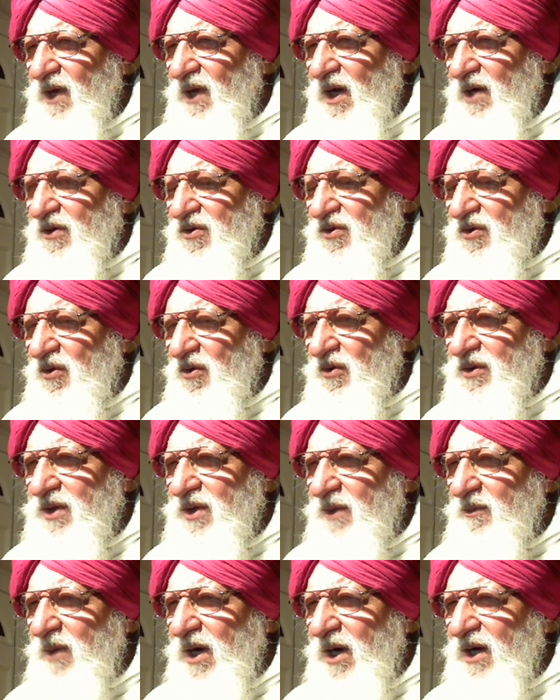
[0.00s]
And so
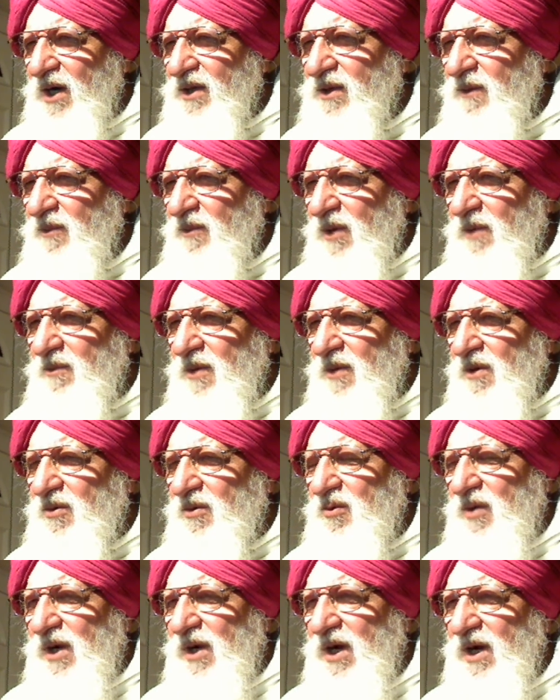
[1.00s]
they make the people
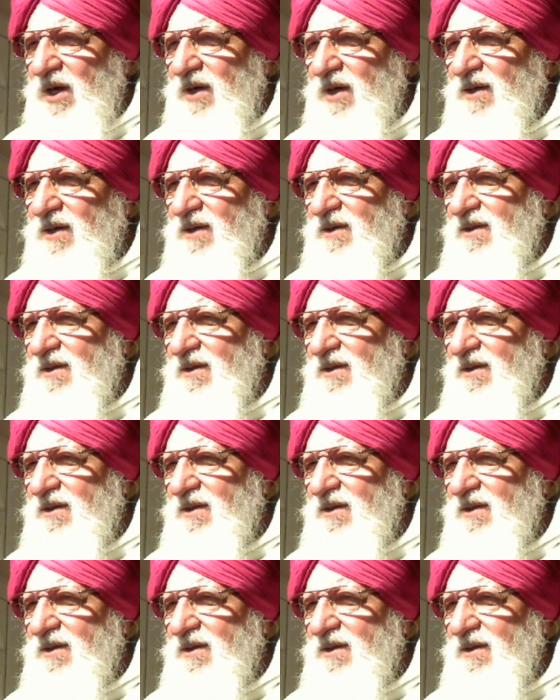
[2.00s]
to hate.